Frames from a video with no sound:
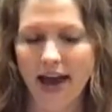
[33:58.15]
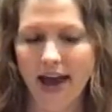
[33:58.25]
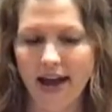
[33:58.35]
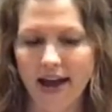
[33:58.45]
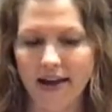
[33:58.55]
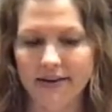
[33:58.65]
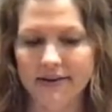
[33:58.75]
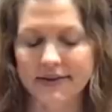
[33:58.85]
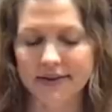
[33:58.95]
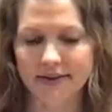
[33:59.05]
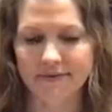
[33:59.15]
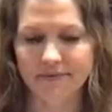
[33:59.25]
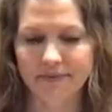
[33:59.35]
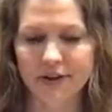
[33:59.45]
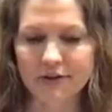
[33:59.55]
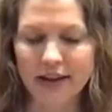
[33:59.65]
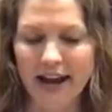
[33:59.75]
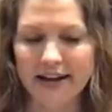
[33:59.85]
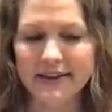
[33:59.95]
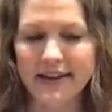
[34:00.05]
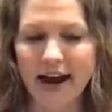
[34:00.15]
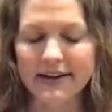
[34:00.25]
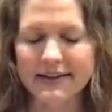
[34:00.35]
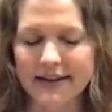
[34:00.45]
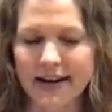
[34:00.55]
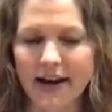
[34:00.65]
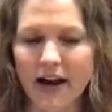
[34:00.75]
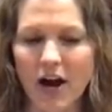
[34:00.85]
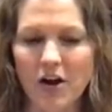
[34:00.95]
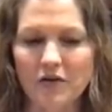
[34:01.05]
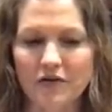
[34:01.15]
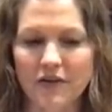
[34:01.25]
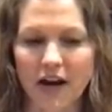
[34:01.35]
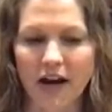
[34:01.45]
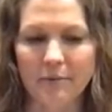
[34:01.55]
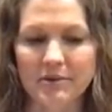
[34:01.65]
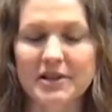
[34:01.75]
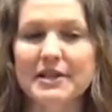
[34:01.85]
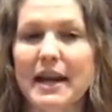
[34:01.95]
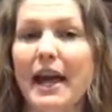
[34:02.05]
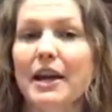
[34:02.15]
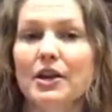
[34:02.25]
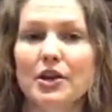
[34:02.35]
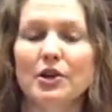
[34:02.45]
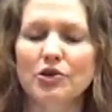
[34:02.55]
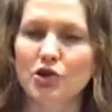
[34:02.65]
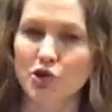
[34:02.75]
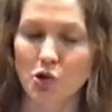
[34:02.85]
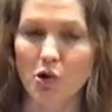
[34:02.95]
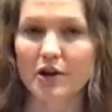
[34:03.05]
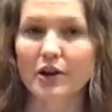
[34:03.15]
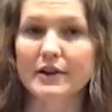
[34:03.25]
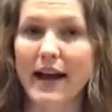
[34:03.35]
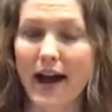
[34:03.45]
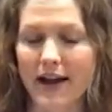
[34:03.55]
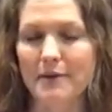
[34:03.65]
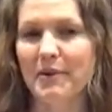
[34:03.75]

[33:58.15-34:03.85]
and you like the idea of staying, you know, shorter time